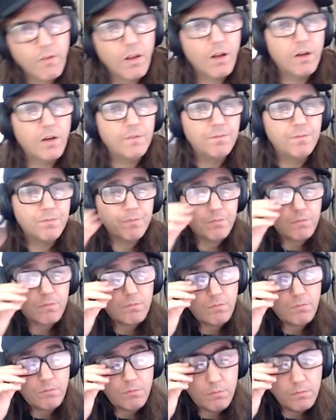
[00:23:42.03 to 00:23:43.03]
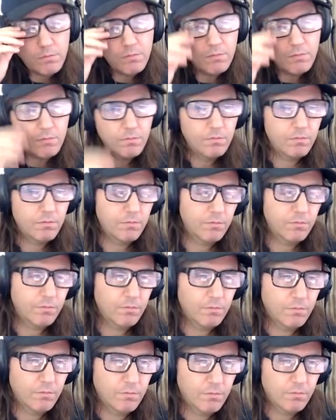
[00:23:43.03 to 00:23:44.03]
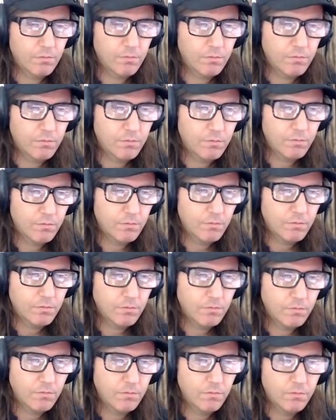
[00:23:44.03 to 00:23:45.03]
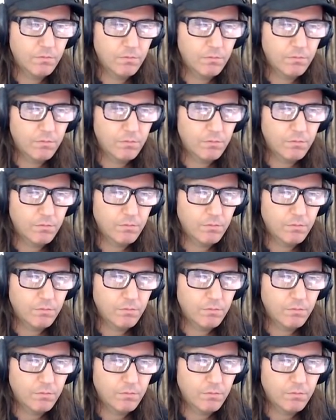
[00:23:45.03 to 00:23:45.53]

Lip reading: (not speaking)